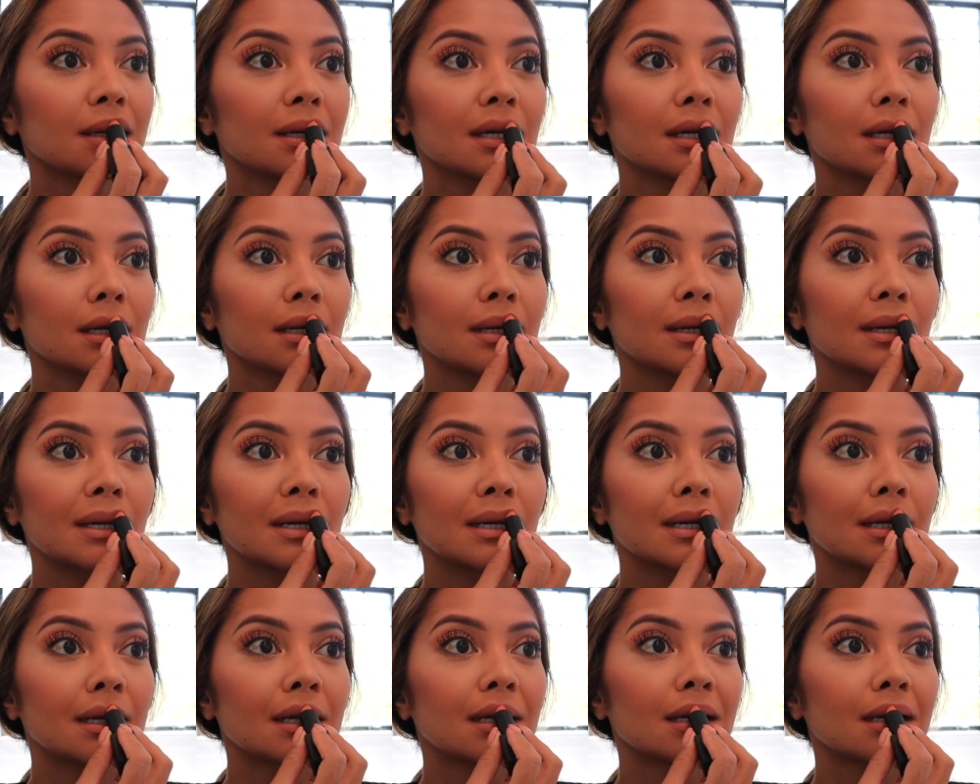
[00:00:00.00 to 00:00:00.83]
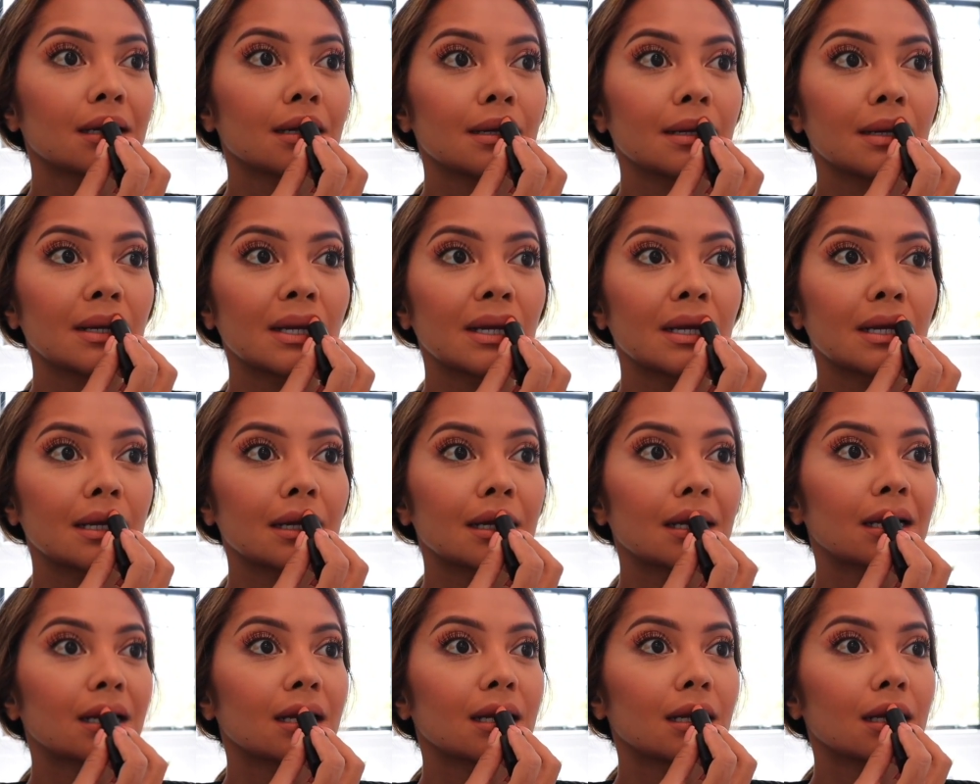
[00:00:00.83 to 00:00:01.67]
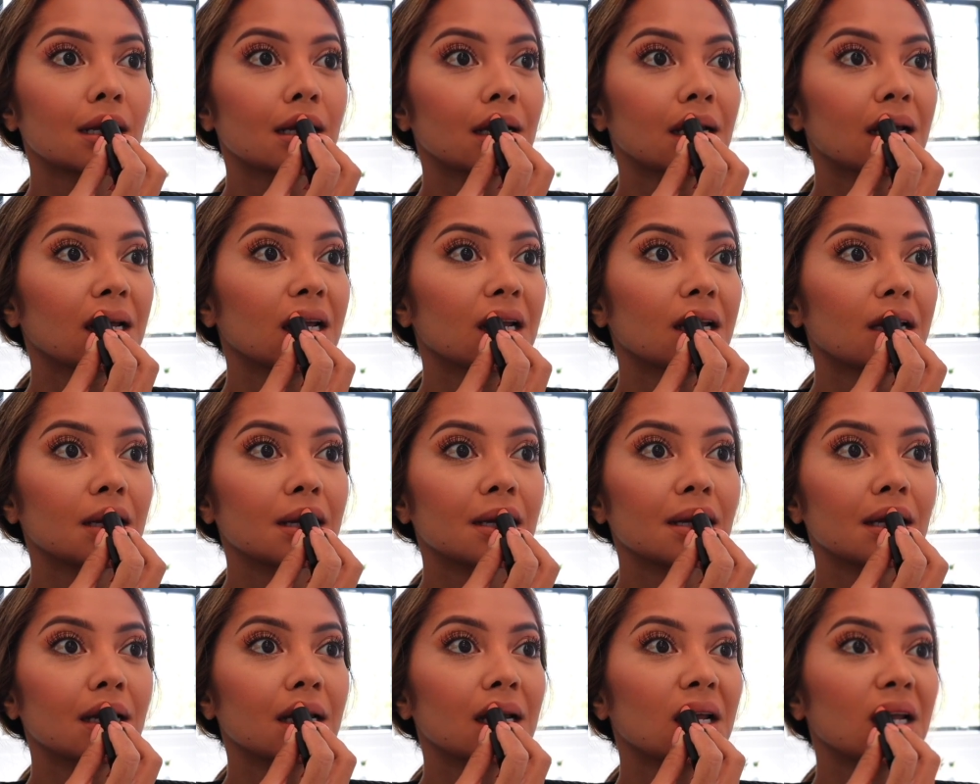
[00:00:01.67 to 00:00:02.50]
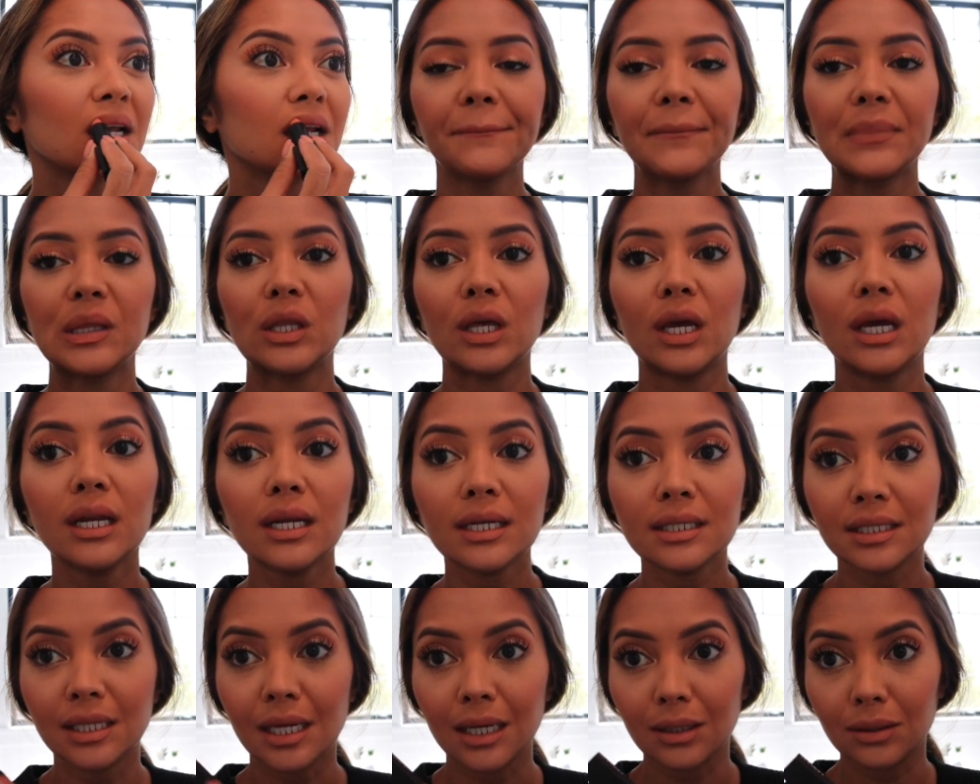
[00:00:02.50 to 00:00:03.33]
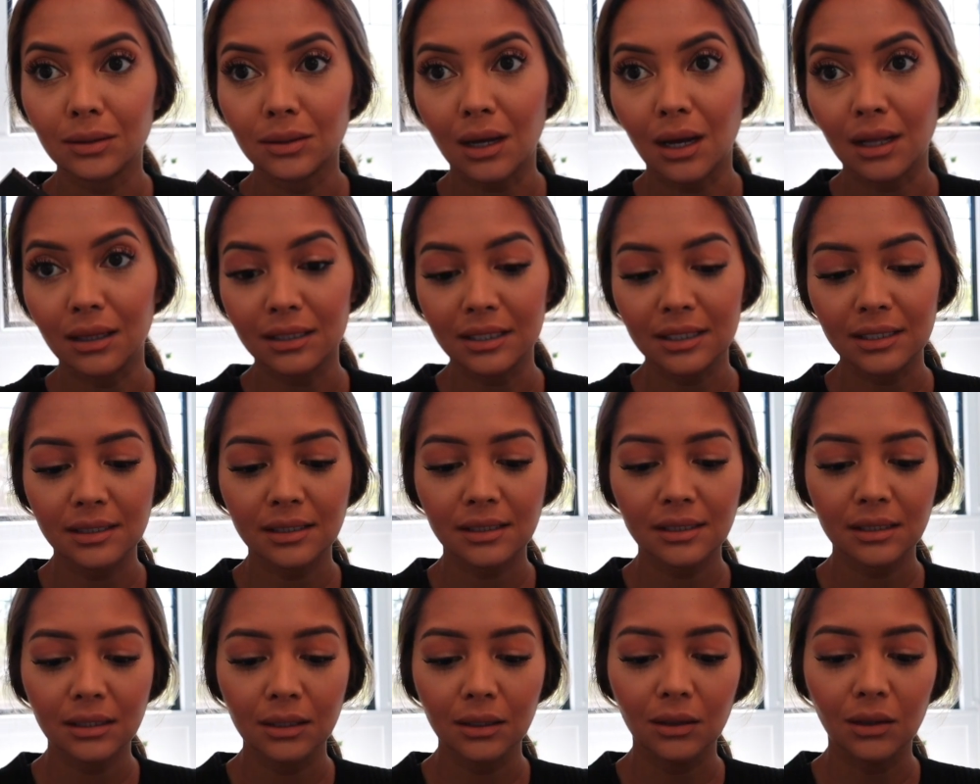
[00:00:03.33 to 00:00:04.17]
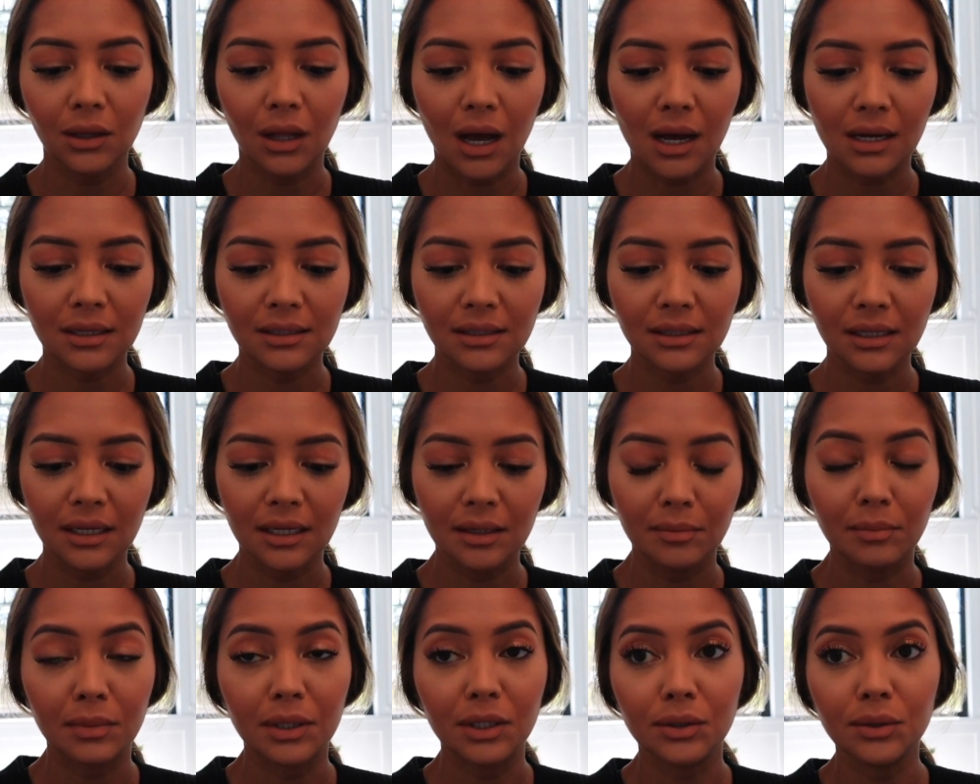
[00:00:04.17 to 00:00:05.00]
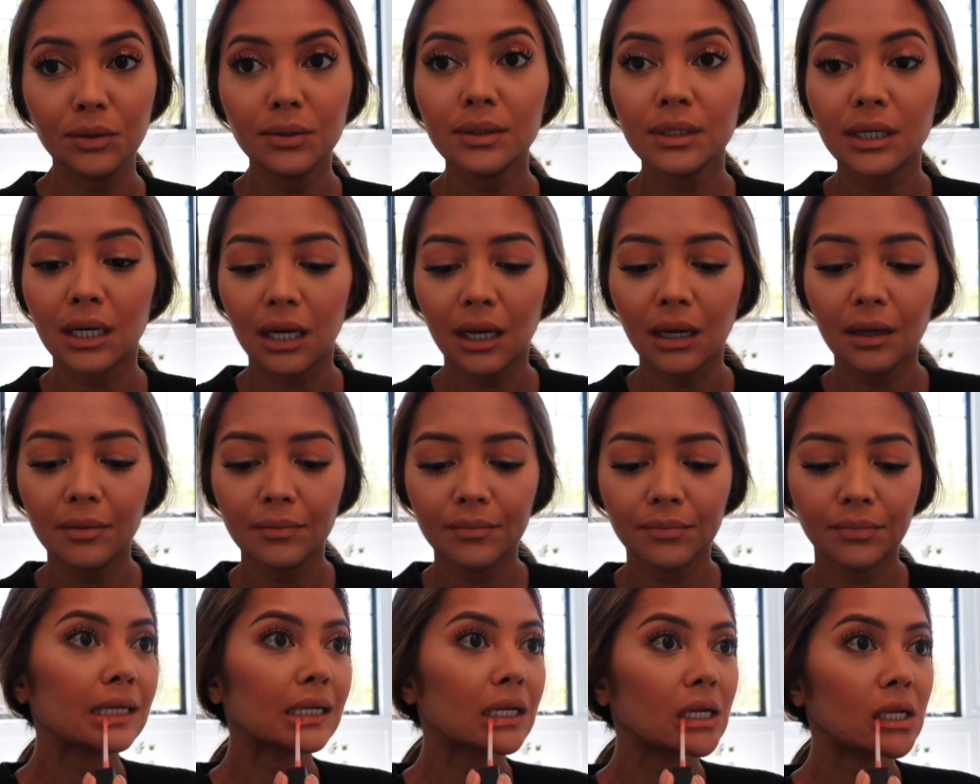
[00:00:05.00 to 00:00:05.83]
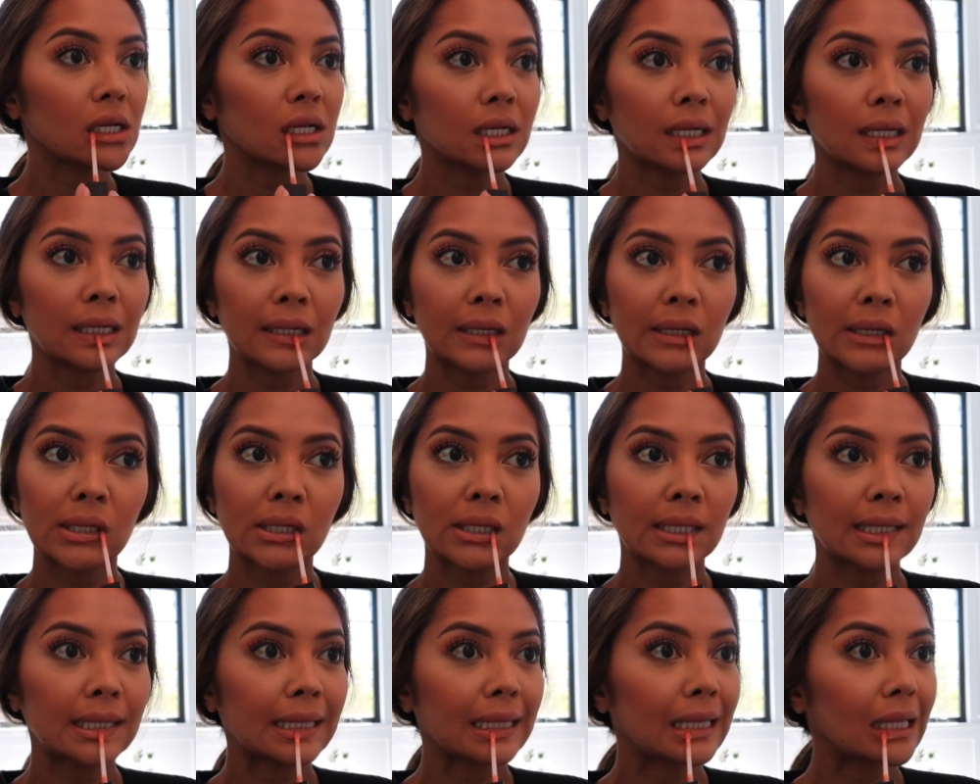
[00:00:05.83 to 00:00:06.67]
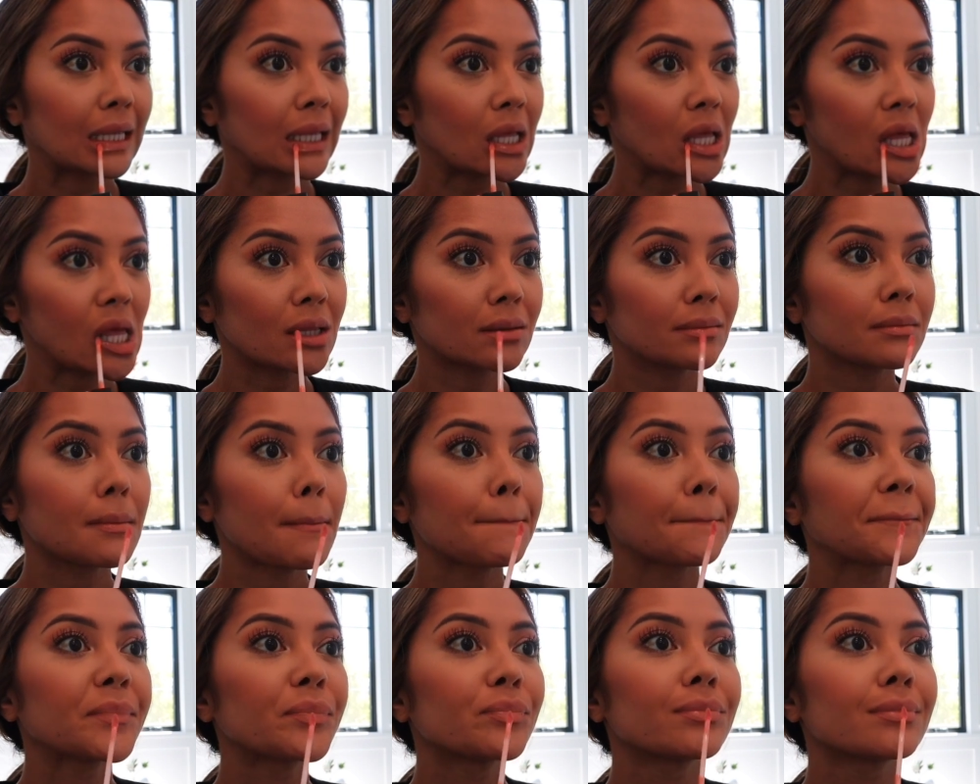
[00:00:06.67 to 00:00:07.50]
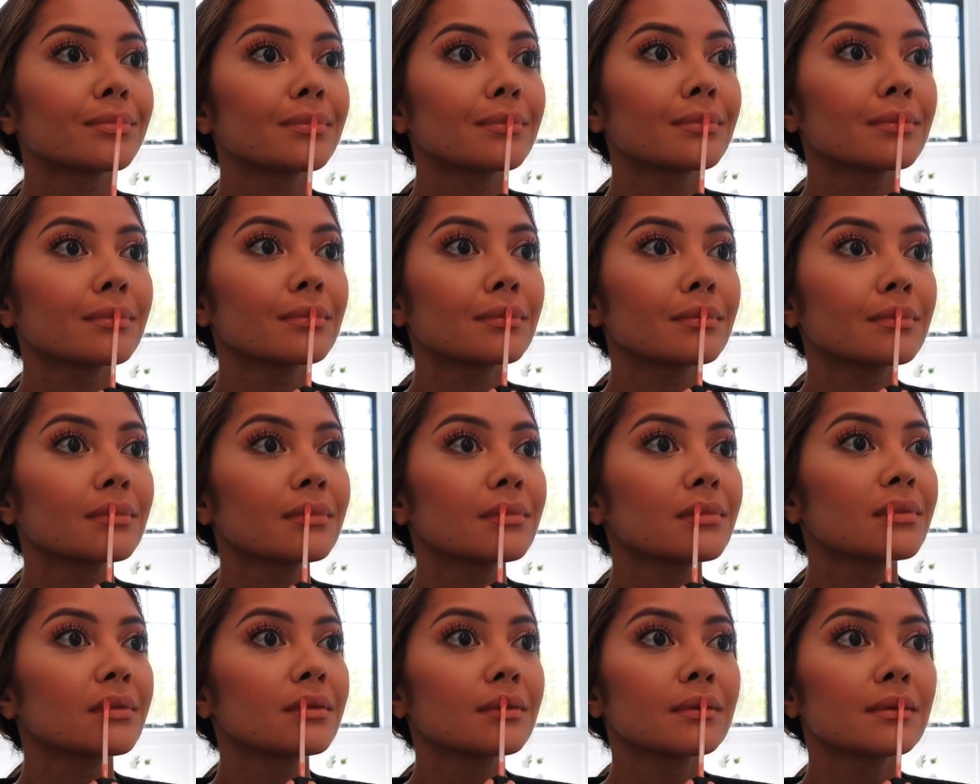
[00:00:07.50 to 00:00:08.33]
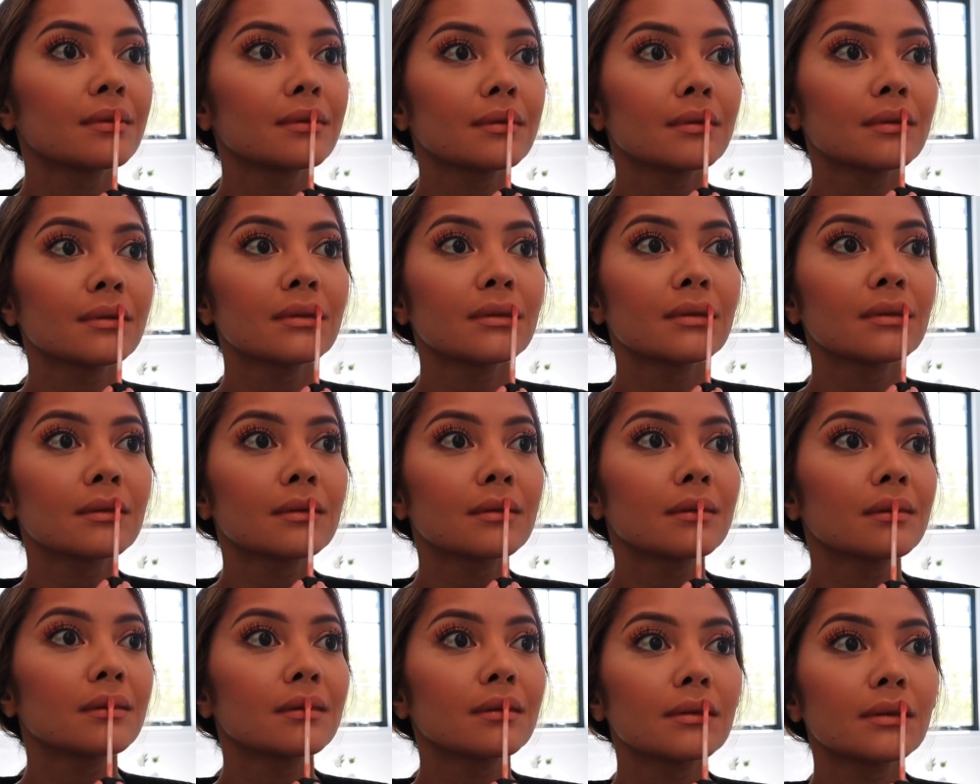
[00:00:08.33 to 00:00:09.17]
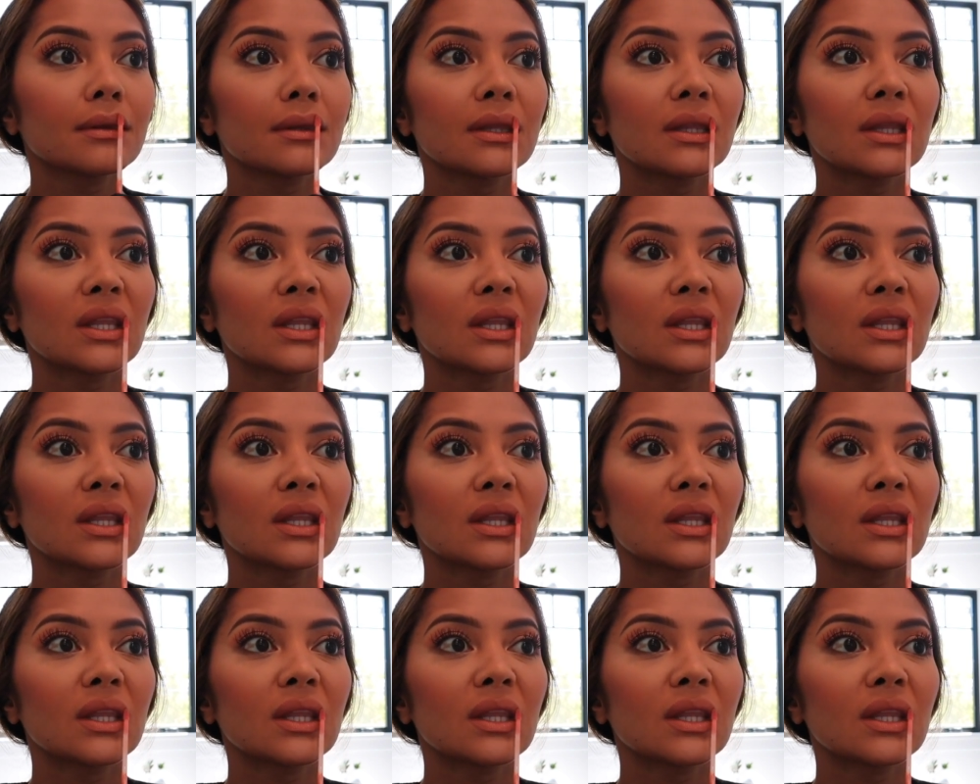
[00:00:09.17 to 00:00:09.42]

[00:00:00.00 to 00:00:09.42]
And I just basically go over in the center. Then I take Lawless Gloss in Manuka, like Manuka Honey. And then I just go all over.